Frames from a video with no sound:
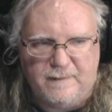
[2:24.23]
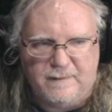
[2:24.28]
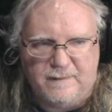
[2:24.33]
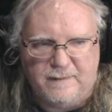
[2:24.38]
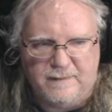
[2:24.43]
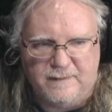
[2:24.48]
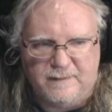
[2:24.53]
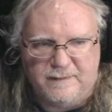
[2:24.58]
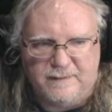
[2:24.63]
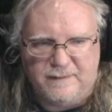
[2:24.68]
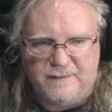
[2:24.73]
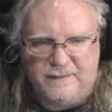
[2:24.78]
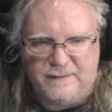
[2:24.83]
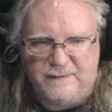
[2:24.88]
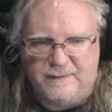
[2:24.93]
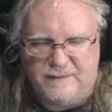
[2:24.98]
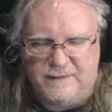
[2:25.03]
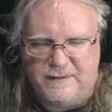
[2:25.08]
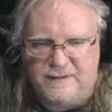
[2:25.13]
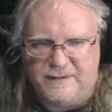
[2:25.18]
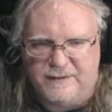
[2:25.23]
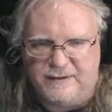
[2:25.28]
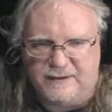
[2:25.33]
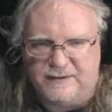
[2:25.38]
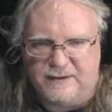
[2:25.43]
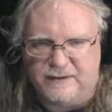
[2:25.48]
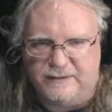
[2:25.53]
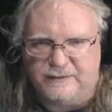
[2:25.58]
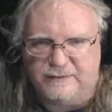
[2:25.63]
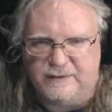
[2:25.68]
I think
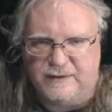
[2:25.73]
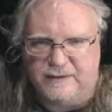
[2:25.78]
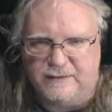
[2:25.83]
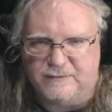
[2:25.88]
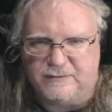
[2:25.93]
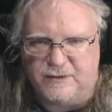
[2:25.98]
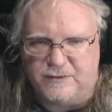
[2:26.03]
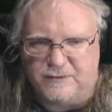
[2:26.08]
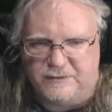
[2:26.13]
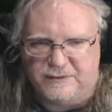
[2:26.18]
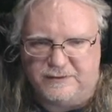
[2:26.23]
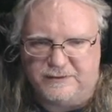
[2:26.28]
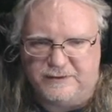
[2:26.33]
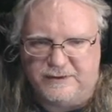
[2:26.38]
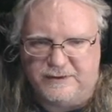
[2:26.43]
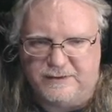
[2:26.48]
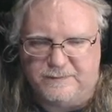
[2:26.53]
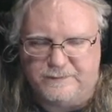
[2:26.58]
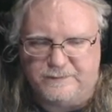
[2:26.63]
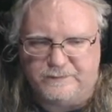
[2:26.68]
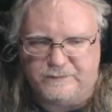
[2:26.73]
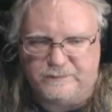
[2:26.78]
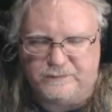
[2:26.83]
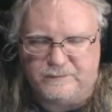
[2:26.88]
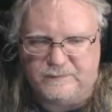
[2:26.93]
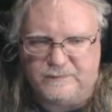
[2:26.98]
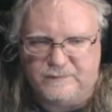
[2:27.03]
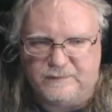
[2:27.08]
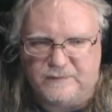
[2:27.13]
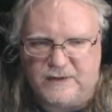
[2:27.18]
that's it currently.
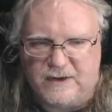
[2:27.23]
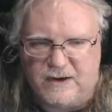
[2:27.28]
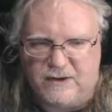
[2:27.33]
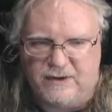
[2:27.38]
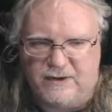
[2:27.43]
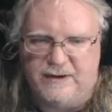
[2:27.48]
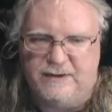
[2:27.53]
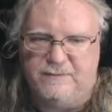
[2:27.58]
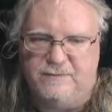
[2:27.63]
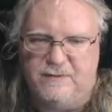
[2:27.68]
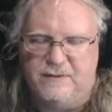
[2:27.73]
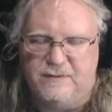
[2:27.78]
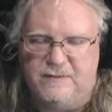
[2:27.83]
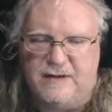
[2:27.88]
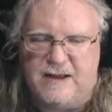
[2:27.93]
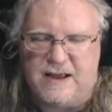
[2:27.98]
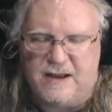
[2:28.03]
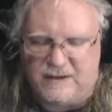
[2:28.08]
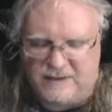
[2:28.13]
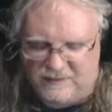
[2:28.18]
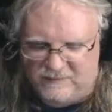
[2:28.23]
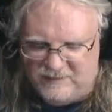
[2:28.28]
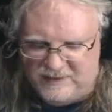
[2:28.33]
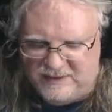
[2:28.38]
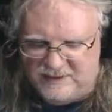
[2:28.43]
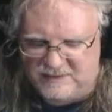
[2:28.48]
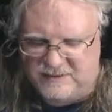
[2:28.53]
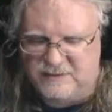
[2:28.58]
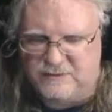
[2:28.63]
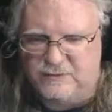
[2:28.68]
All right. How can we
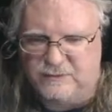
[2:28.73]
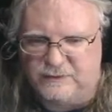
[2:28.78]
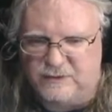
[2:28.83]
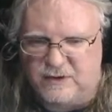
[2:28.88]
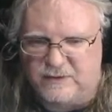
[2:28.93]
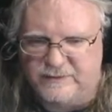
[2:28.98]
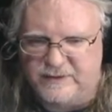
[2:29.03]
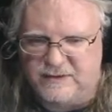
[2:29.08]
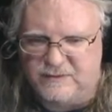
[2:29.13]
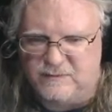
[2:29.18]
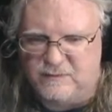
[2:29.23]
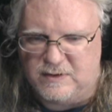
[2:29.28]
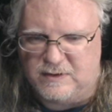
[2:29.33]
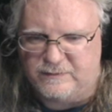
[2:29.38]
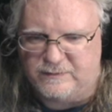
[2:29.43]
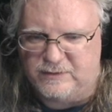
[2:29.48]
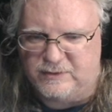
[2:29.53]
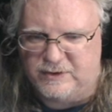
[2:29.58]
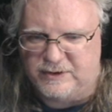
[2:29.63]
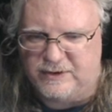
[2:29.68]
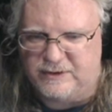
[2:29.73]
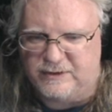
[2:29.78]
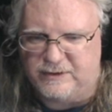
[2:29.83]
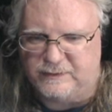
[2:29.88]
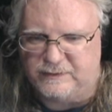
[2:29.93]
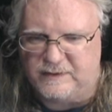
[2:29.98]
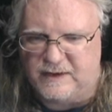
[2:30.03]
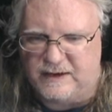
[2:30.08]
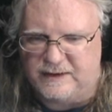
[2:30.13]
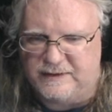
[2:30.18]
continue solving? Well, if we look at
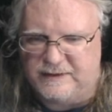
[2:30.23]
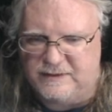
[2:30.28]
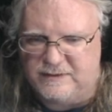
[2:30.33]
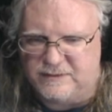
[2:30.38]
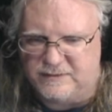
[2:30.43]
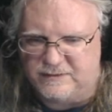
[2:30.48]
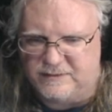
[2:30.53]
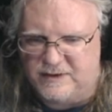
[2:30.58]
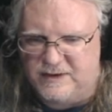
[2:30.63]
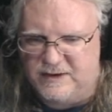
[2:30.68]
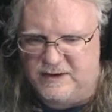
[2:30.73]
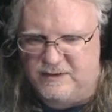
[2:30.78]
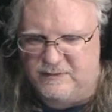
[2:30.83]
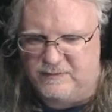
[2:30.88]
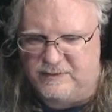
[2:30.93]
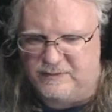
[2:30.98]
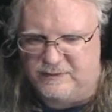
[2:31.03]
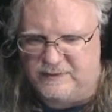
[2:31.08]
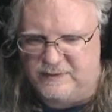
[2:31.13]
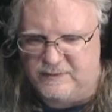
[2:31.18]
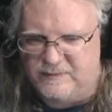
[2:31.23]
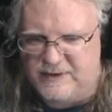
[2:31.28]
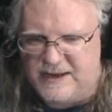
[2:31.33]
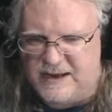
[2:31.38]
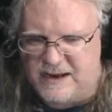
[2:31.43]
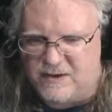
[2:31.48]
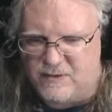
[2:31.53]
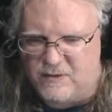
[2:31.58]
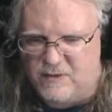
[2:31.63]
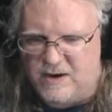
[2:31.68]
this dot here, we can see we
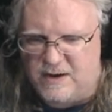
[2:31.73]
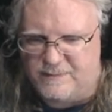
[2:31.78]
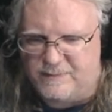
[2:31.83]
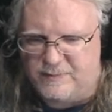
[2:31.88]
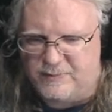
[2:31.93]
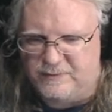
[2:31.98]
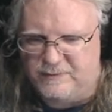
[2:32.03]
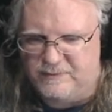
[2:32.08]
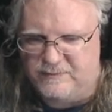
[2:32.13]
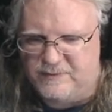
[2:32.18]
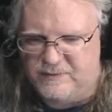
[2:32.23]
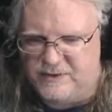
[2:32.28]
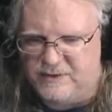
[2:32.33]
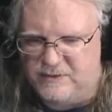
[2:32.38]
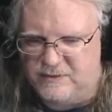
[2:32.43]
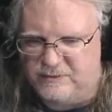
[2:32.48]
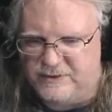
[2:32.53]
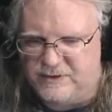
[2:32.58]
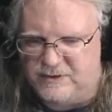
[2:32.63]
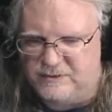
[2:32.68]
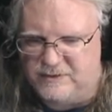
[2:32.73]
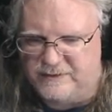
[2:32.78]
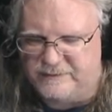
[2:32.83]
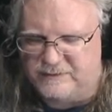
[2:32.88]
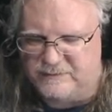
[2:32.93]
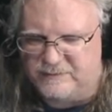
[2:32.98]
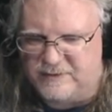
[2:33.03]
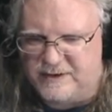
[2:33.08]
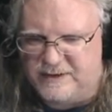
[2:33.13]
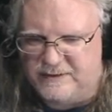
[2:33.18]
can't go up. We can only go left
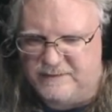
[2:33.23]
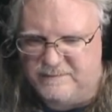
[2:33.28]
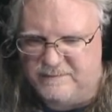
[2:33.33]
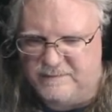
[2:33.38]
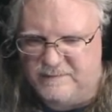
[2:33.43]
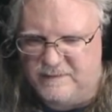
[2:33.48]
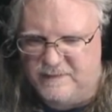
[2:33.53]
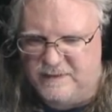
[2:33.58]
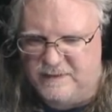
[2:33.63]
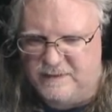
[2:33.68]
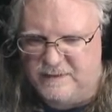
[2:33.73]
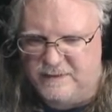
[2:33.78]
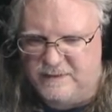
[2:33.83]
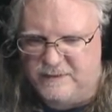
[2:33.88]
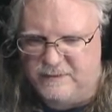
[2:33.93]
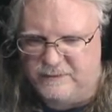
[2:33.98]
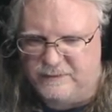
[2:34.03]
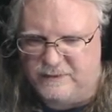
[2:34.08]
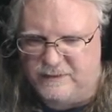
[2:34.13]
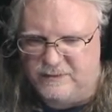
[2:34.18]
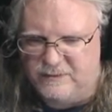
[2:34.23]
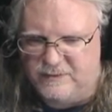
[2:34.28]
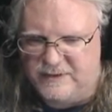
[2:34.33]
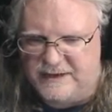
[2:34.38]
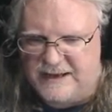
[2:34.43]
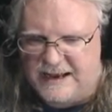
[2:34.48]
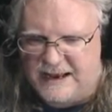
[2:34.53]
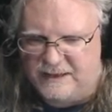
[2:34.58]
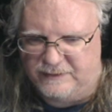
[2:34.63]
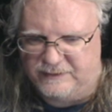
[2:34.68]
and right. So
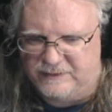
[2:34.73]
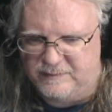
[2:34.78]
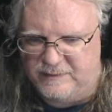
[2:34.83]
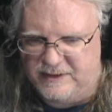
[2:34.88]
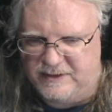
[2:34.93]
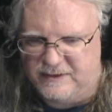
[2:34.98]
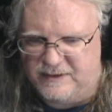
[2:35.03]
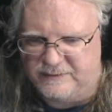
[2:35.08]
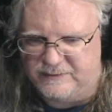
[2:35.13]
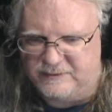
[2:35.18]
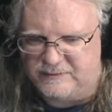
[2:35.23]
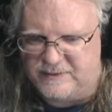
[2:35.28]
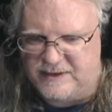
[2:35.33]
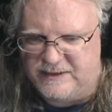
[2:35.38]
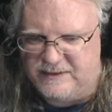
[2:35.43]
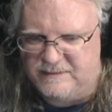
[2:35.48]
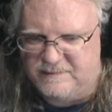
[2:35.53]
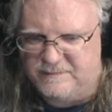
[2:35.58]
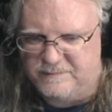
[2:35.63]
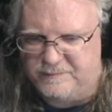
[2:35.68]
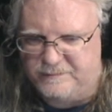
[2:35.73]
it has to be left and right.